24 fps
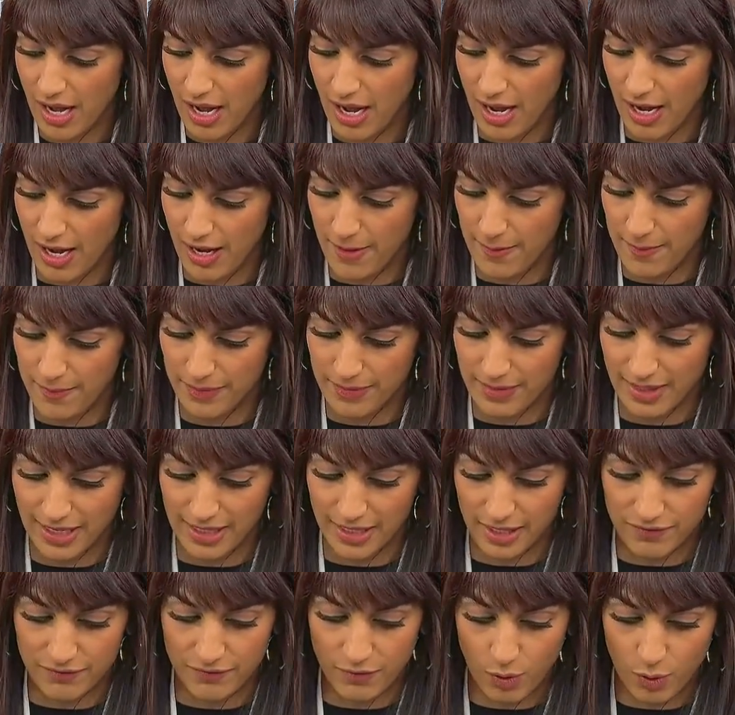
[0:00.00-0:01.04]
Um,
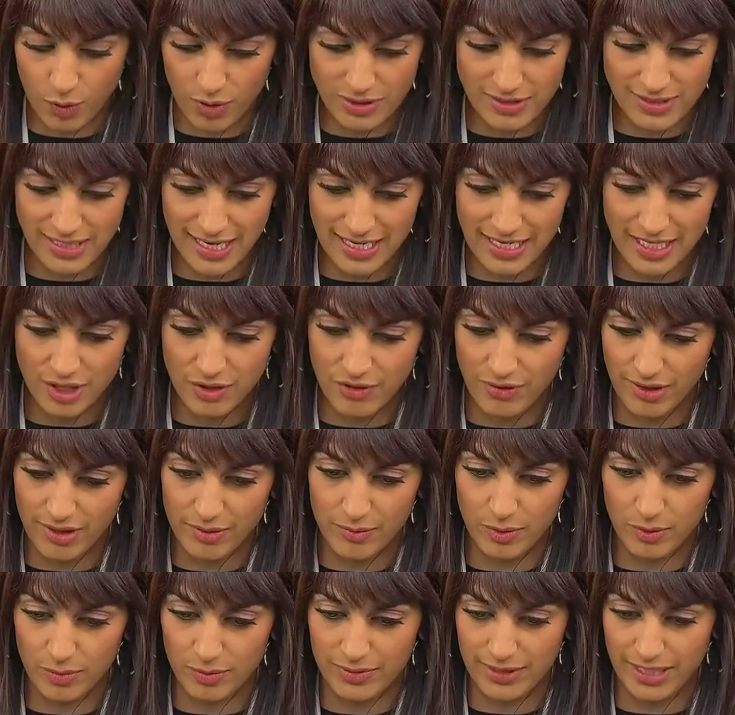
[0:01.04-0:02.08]
and of course, any
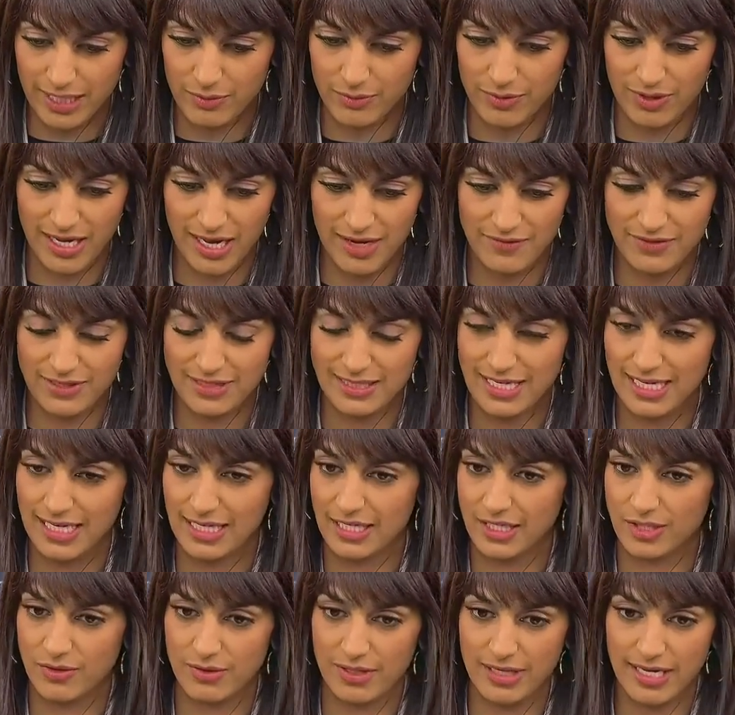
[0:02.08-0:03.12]
credible plan would have to take
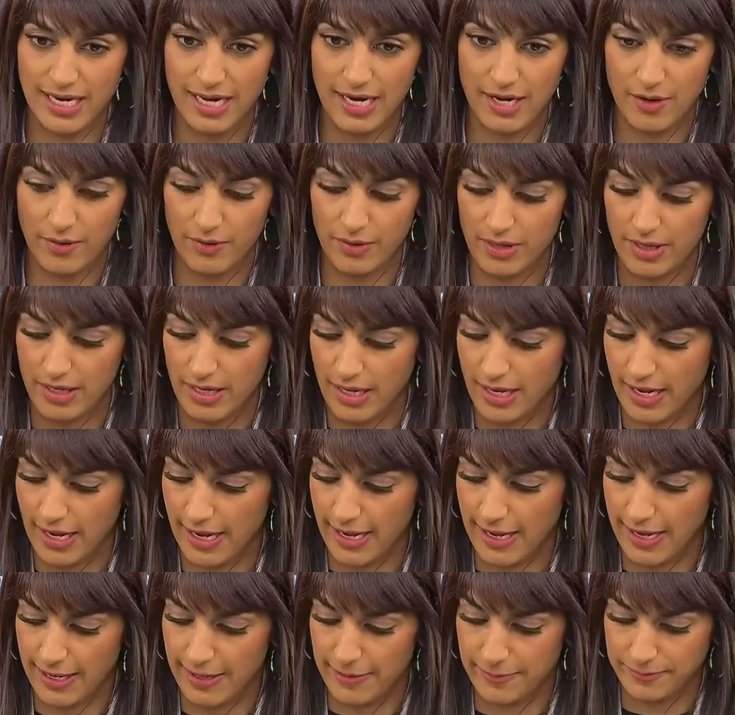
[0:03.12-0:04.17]
into account
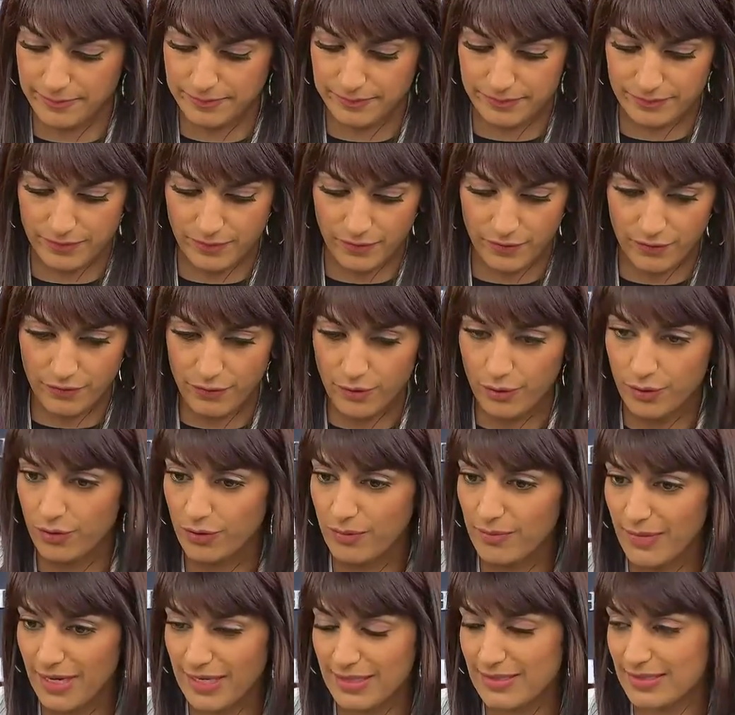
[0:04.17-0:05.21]
um,
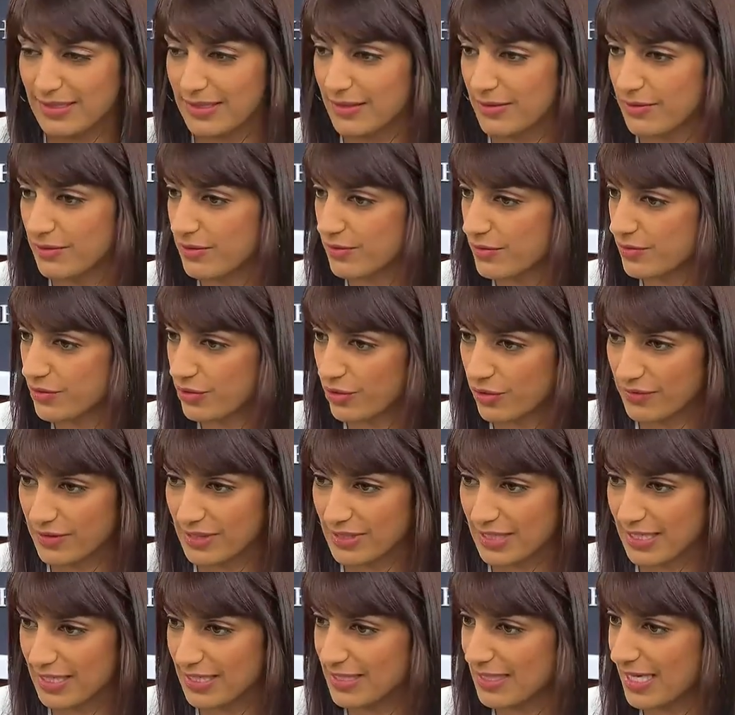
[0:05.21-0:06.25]
food, medicine,
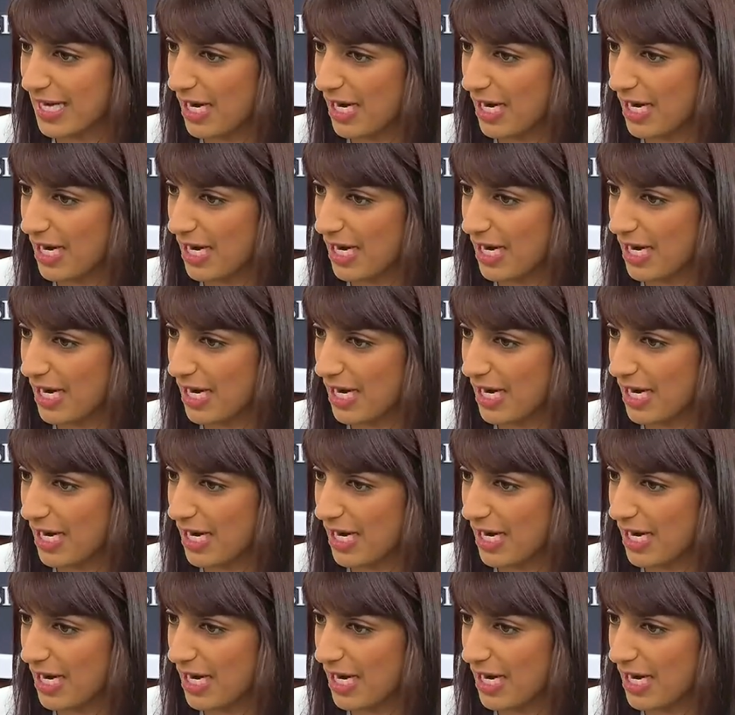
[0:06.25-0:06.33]
services.